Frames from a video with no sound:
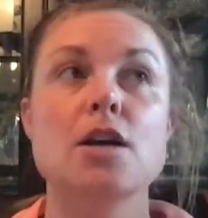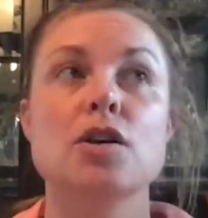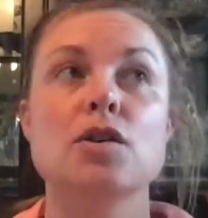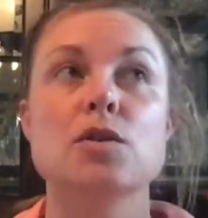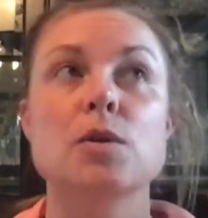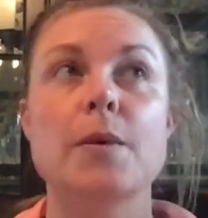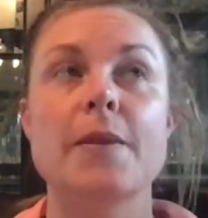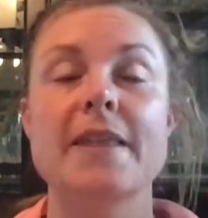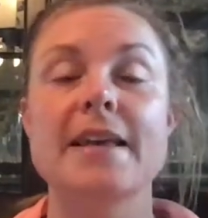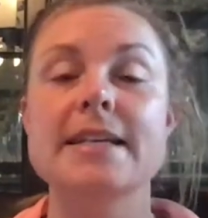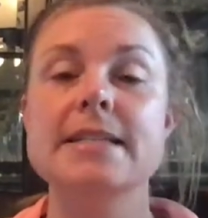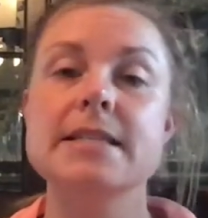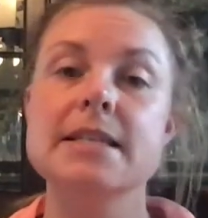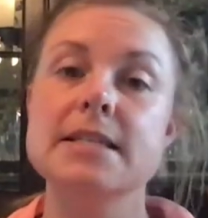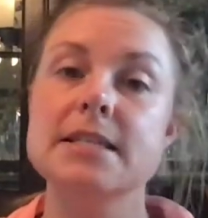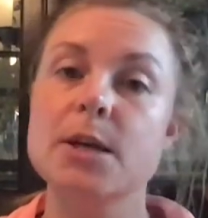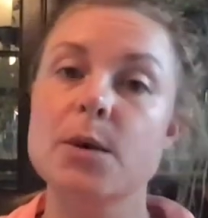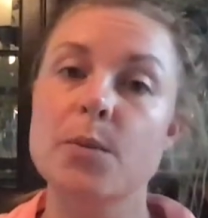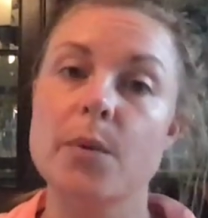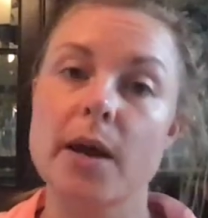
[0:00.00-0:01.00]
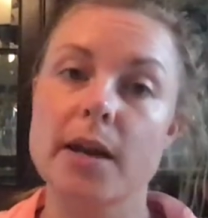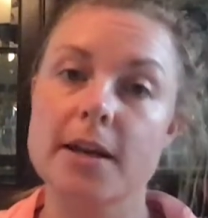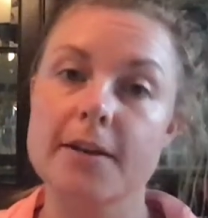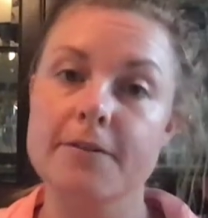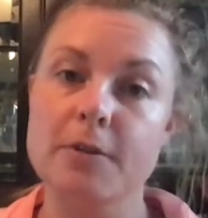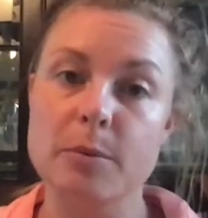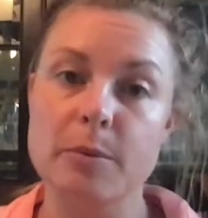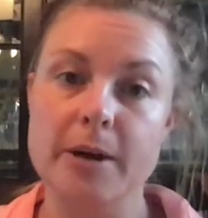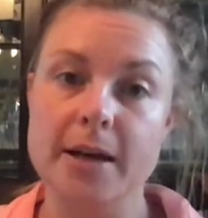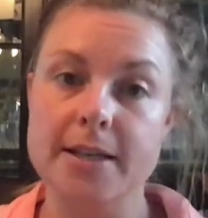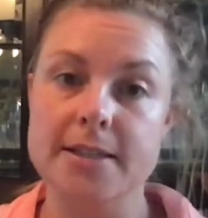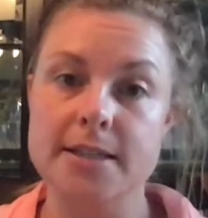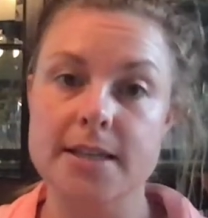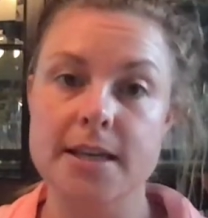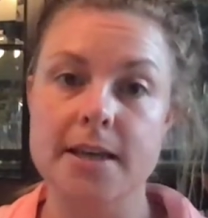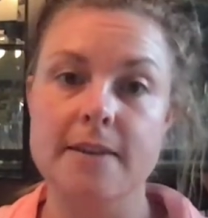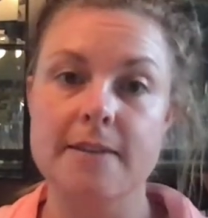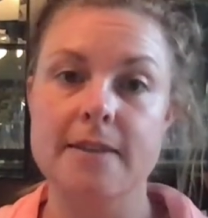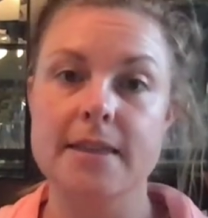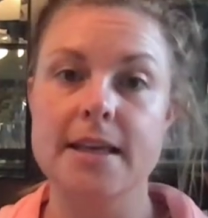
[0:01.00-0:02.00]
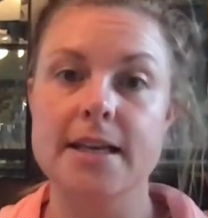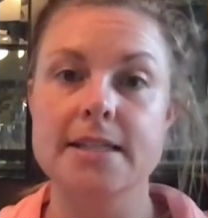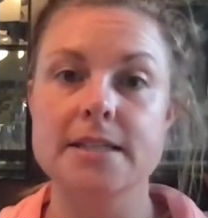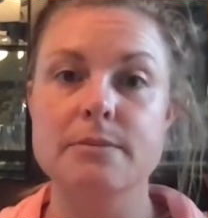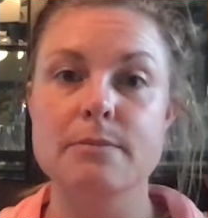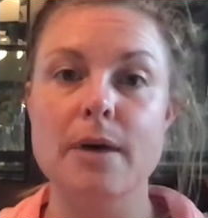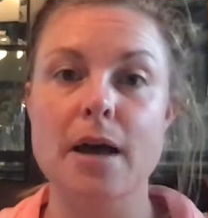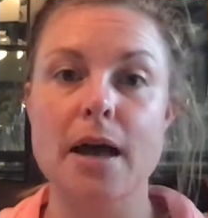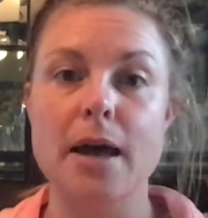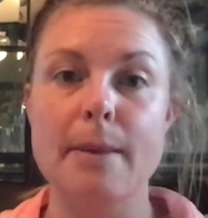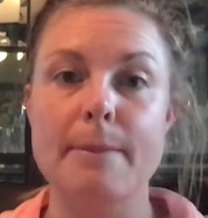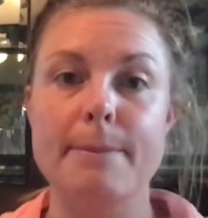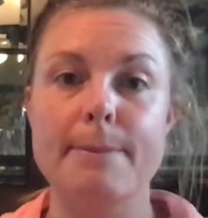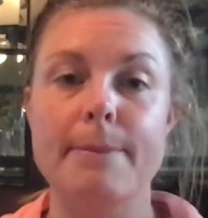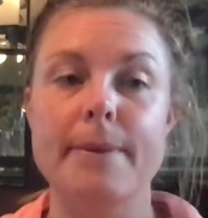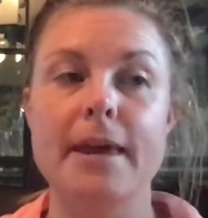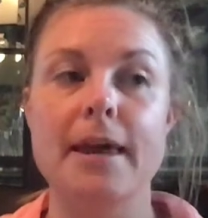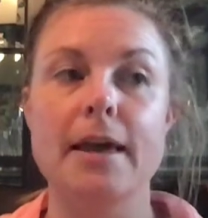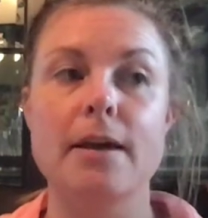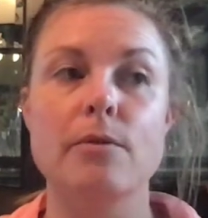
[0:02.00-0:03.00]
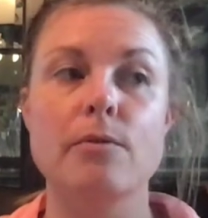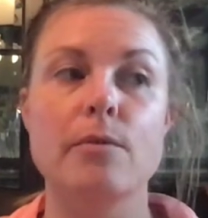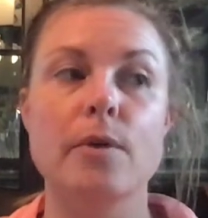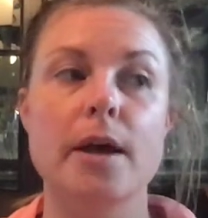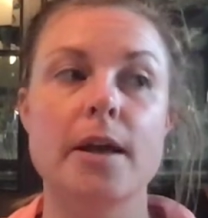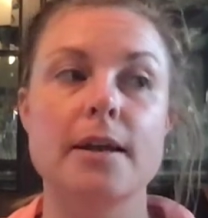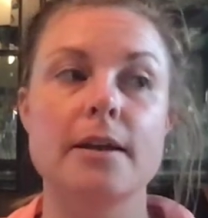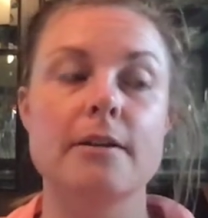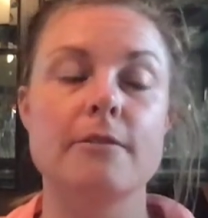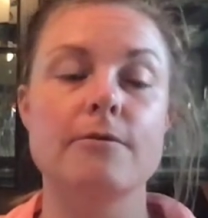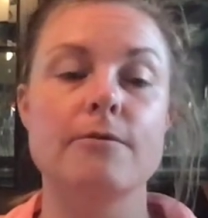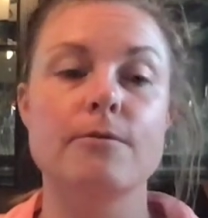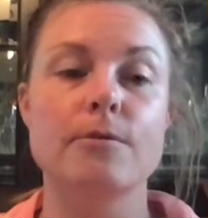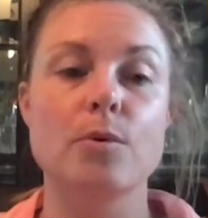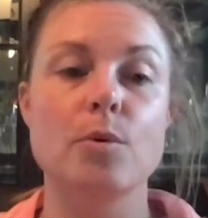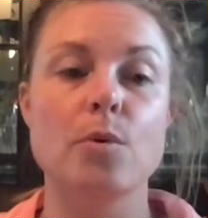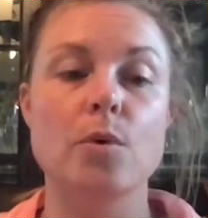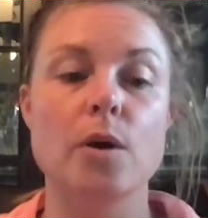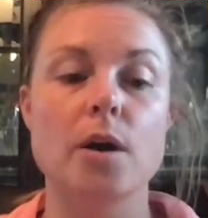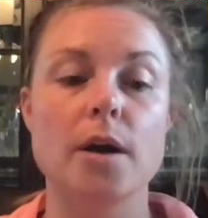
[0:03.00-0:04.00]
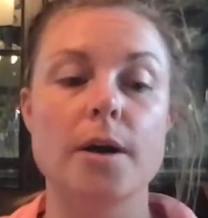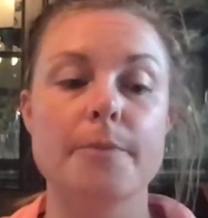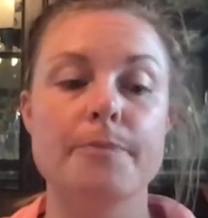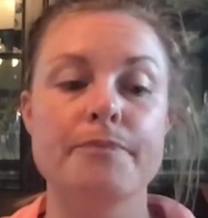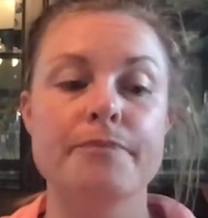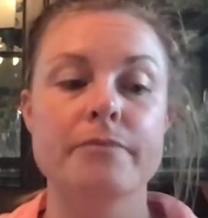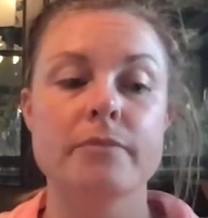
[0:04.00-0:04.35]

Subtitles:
So this isn't running for president. This might be running for